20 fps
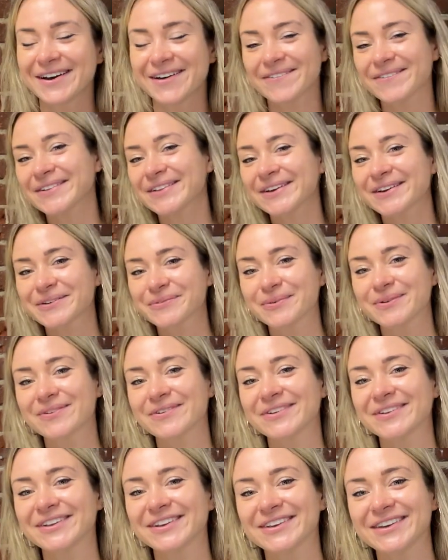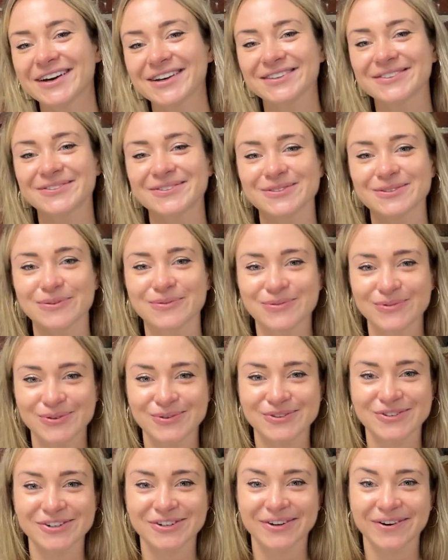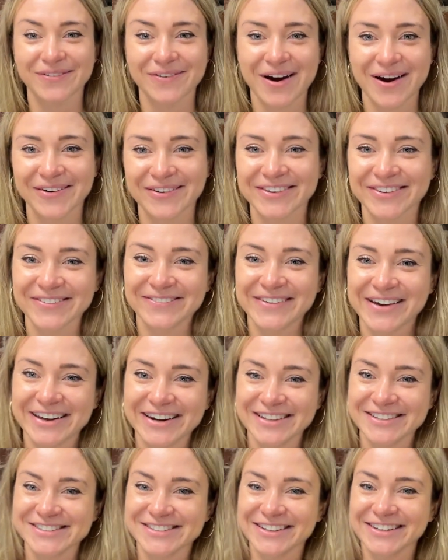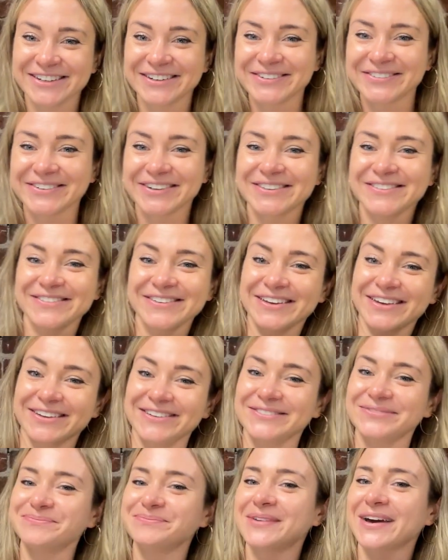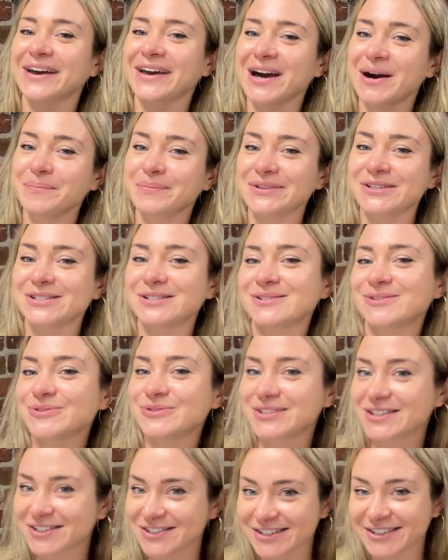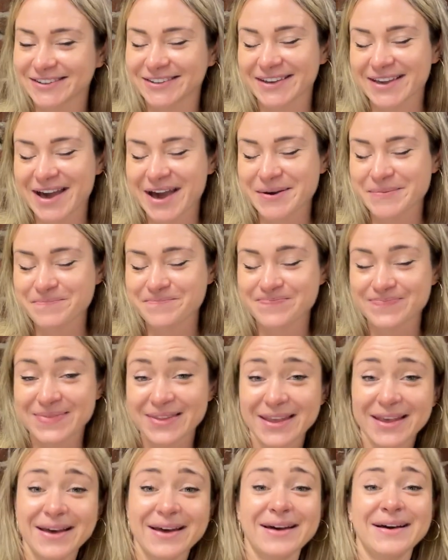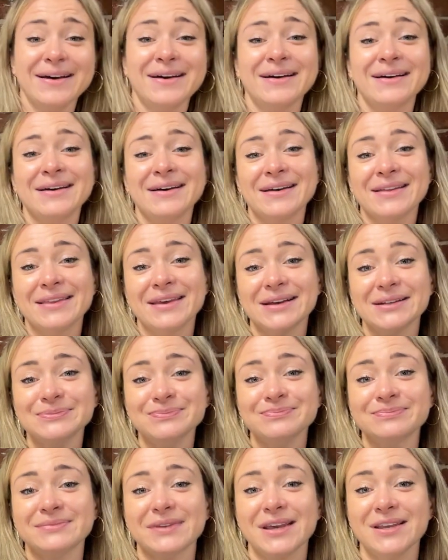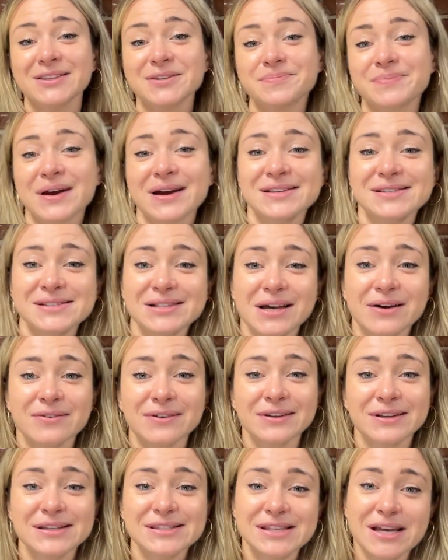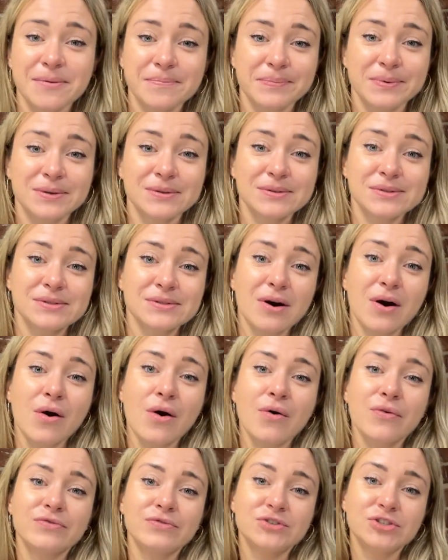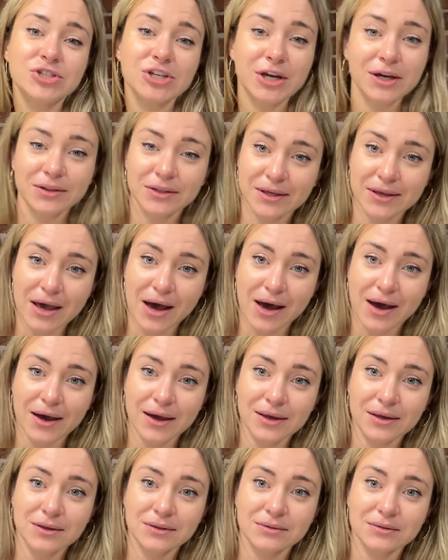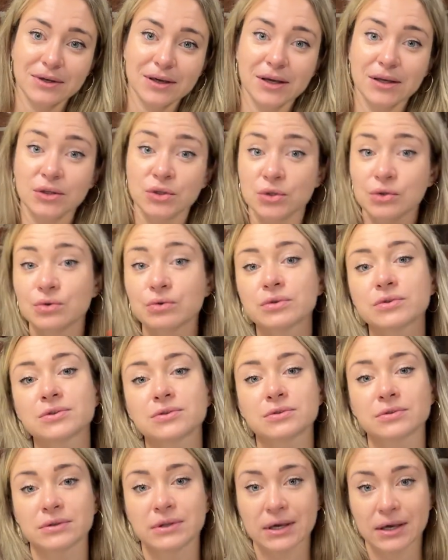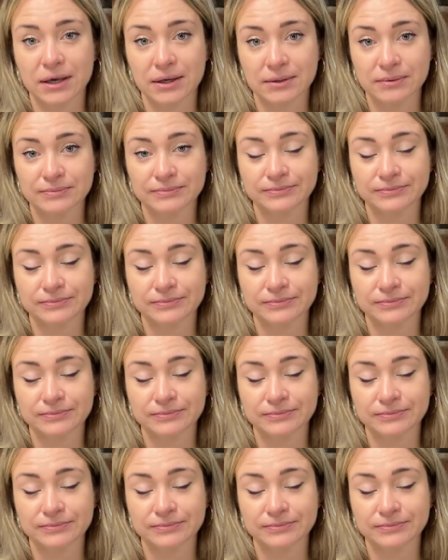I feel like we really get to the future of our humanity, what we can accomplish using GenAI. Then, enterprise level examples of GenAI in use today.